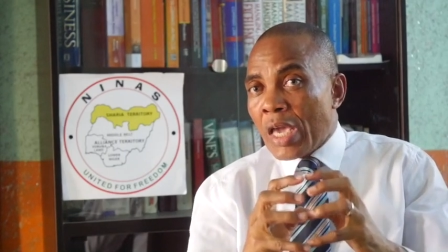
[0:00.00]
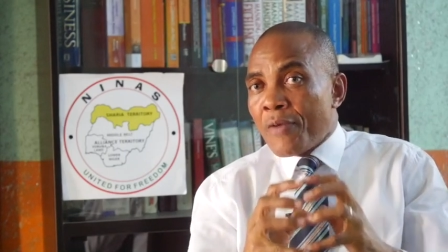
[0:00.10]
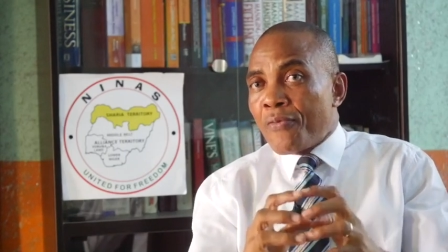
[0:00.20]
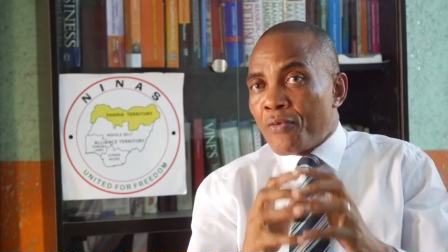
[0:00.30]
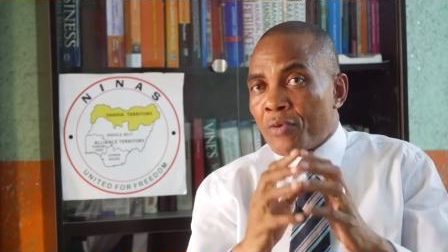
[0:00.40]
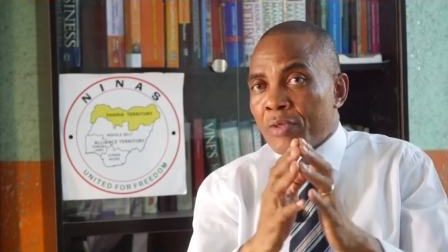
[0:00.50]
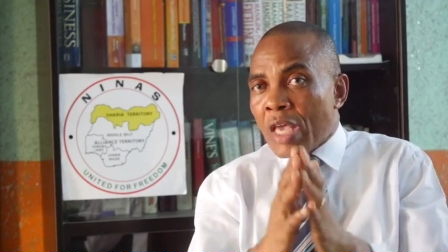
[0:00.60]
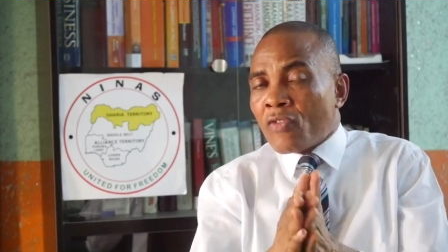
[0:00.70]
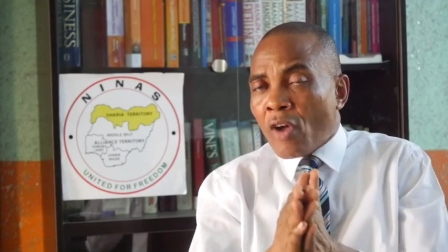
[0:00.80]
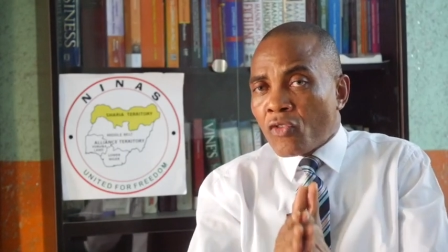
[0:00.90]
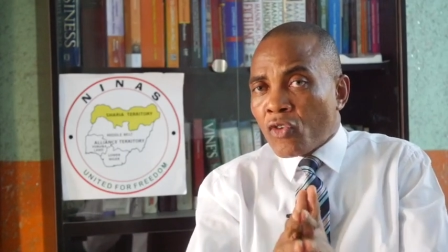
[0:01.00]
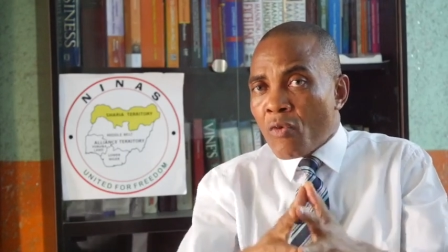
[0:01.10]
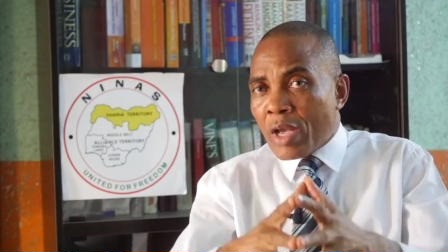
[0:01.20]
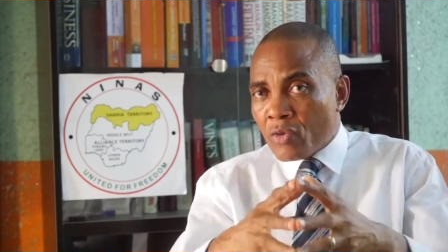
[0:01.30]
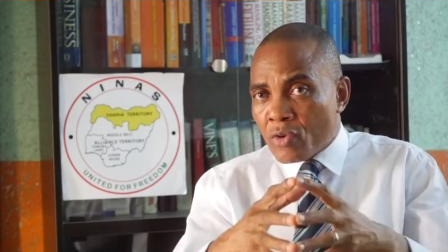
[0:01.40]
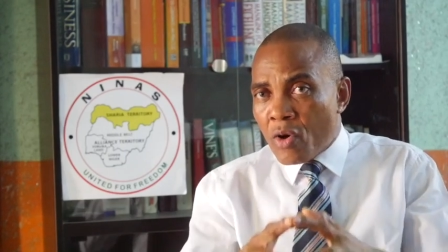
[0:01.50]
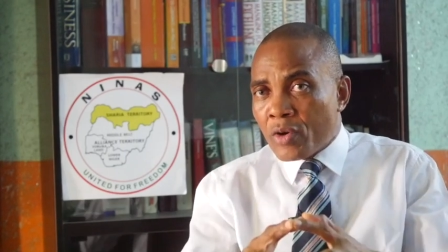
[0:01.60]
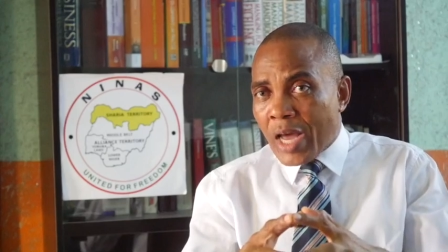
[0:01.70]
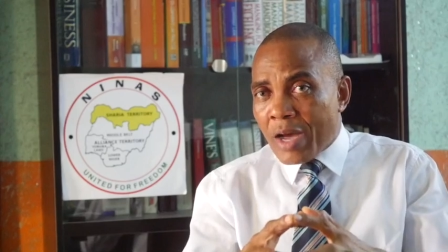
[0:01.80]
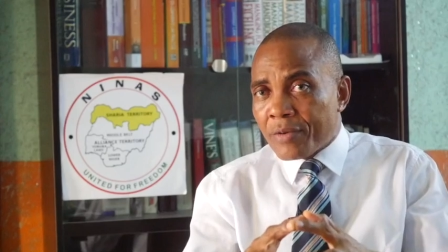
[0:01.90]
if this constitution were to
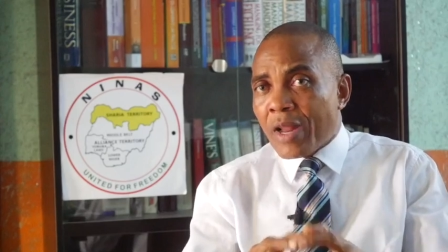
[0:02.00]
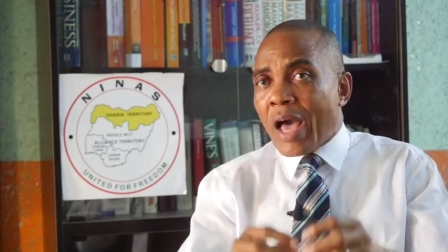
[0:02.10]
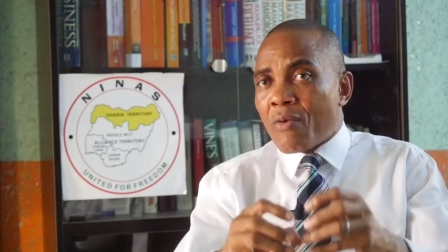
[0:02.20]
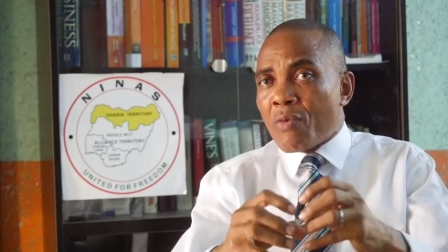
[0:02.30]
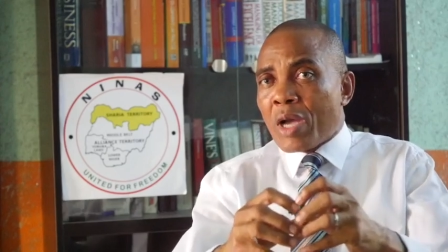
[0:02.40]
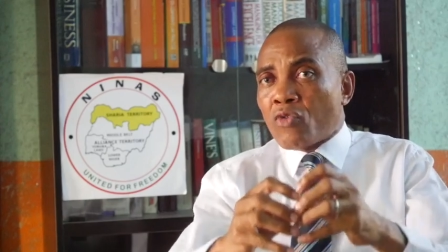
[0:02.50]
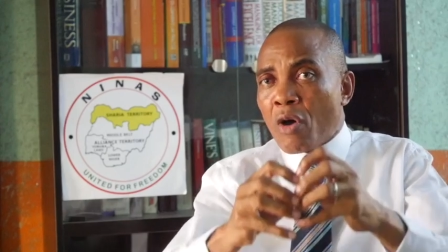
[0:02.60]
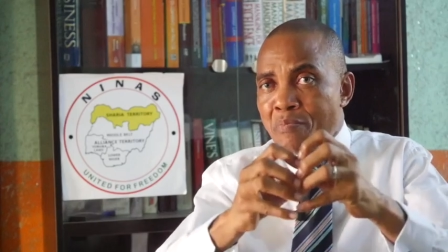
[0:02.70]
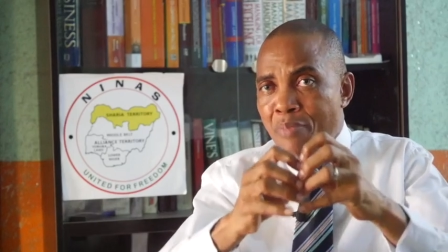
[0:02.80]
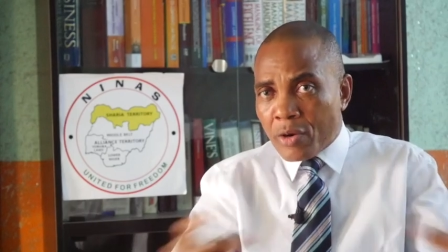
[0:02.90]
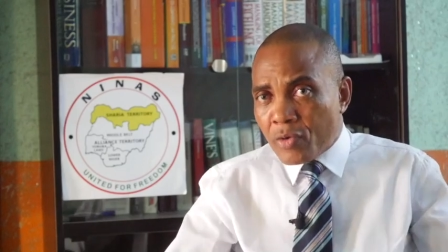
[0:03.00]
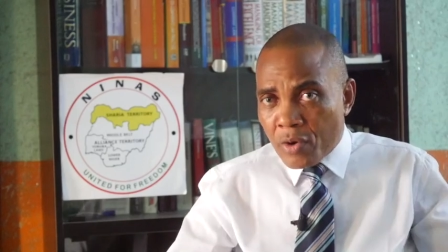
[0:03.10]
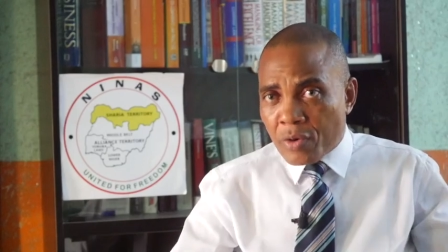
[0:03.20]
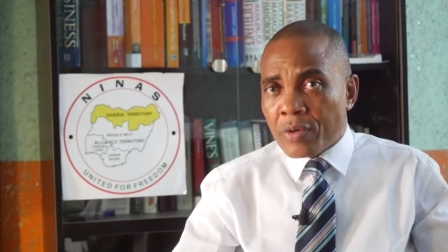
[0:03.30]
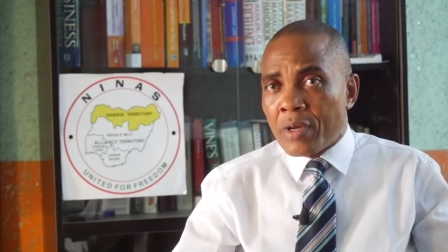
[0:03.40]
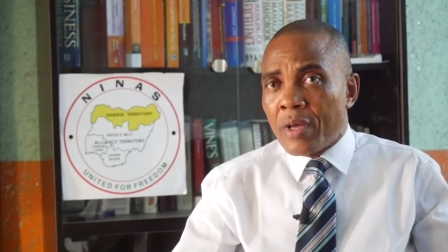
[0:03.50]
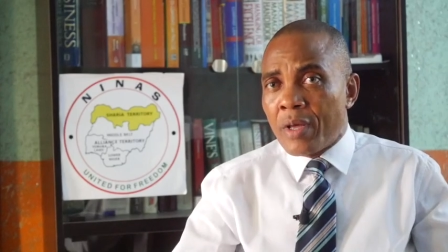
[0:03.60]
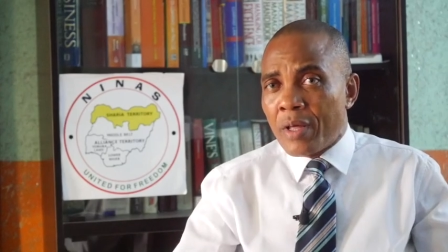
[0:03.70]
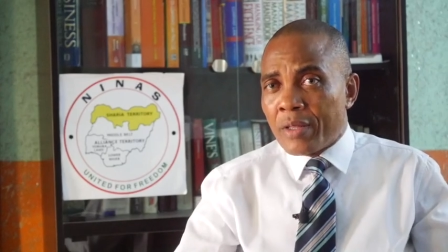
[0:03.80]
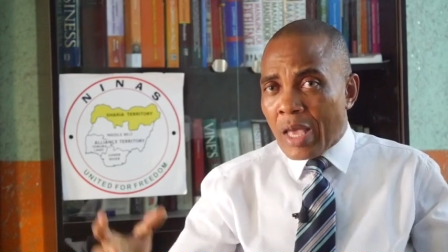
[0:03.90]
go down and we were to unbundle
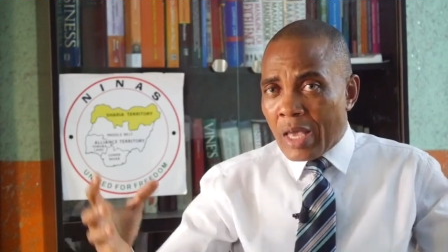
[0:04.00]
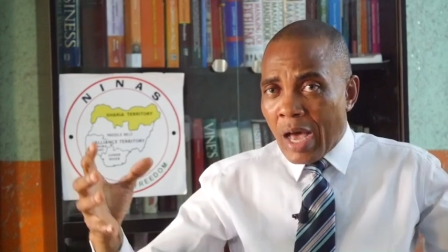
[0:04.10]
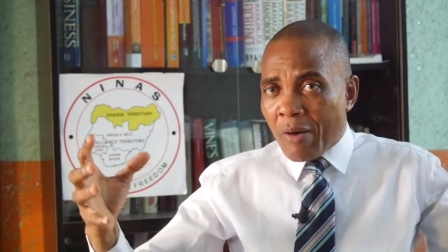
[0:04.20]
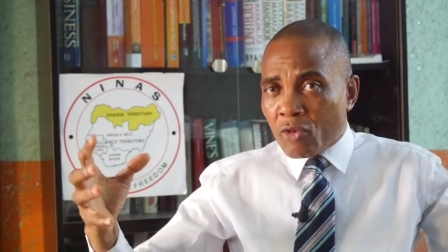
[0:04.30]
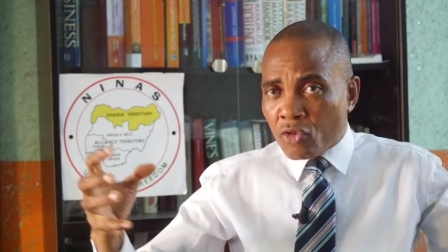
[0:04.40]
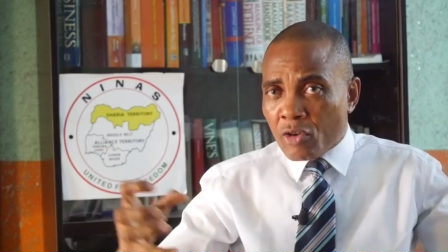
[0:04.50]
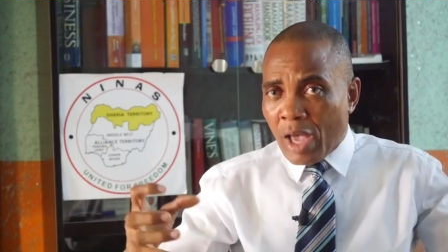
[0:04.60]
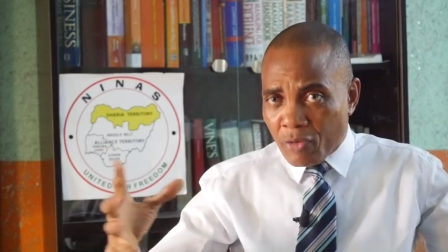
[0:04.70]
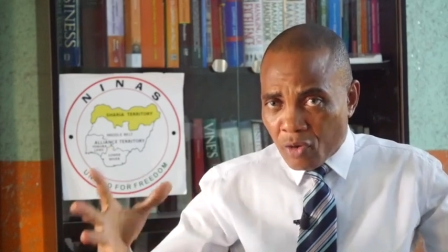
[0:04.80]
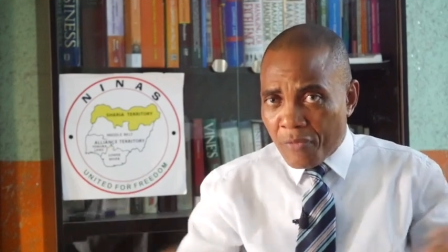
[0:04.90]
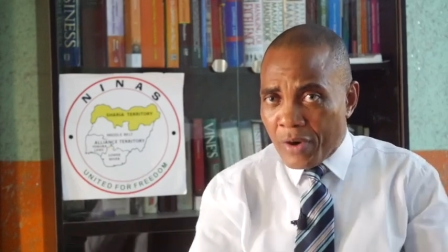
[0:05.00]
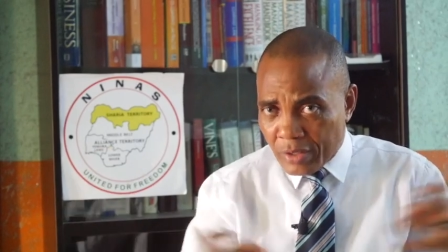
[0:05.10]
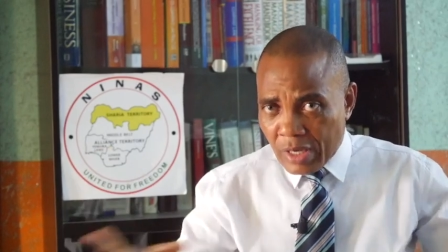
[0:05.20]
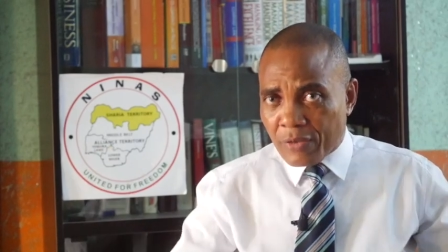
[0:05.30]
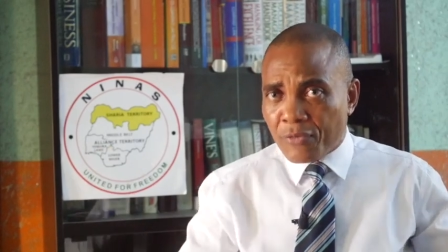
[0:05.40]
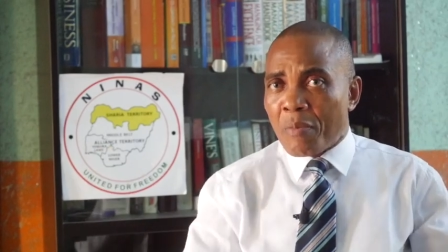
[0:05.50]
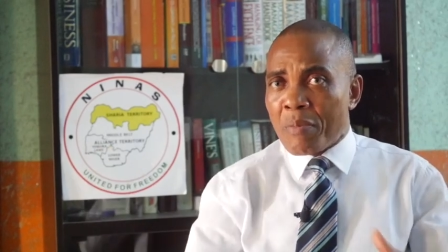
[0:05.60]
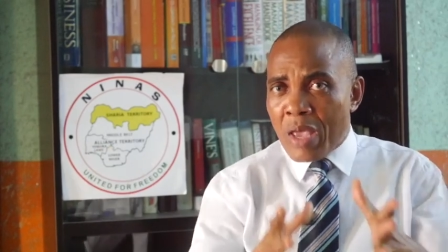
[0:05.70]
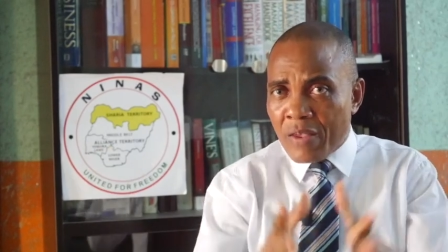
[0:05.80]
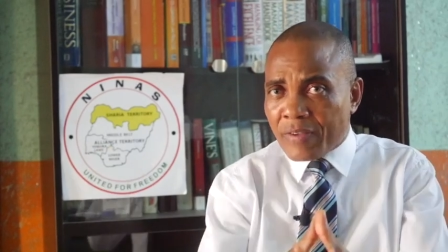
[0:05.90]
the, our, our sovereignties
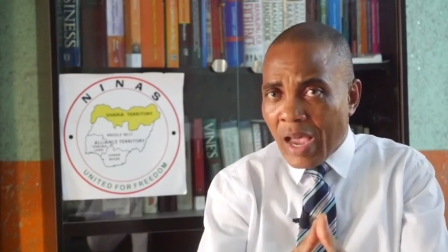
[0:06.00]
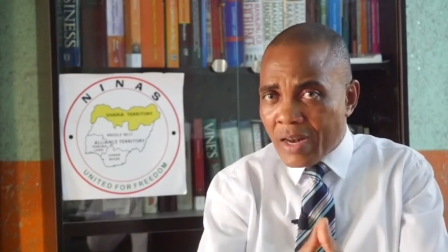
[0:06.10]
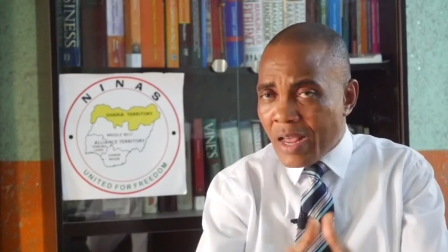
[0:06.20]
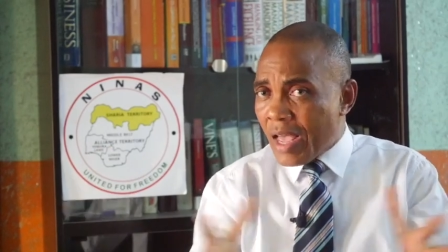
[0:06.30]
from inside